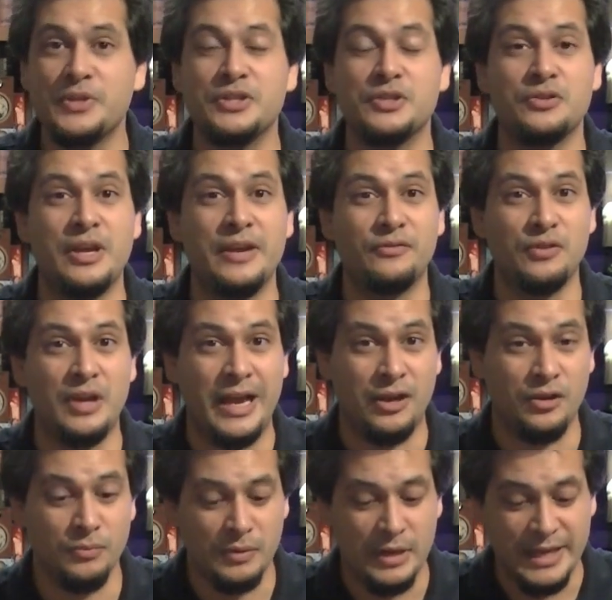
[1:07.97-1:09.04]
So you have to
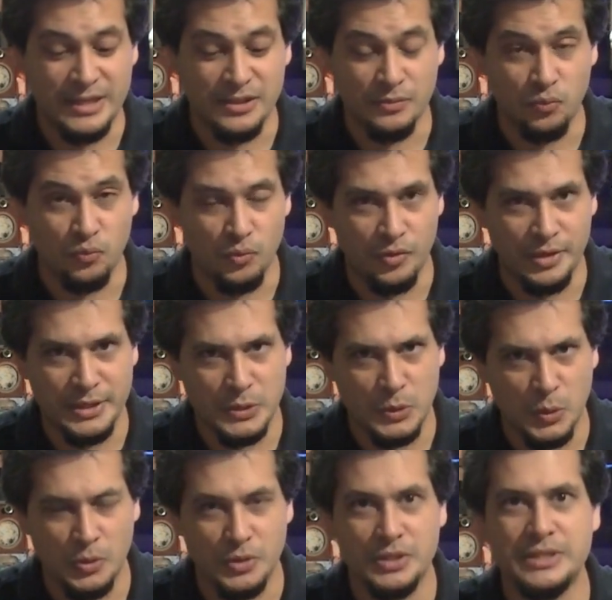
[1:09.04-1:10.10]
accumulate some
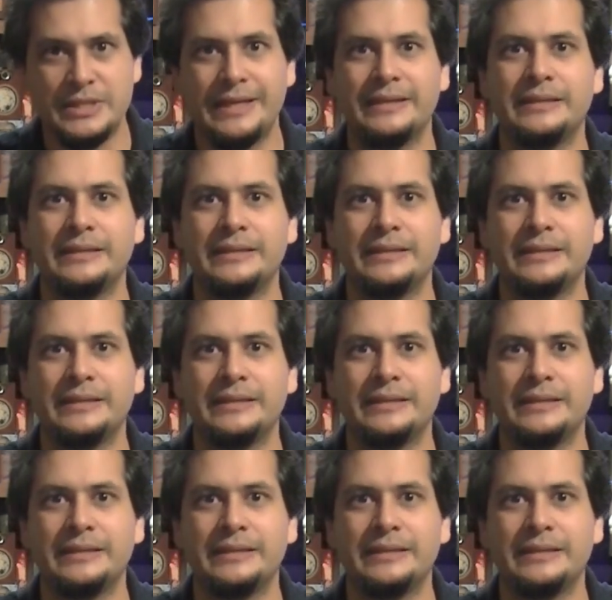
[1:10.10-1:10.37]
resources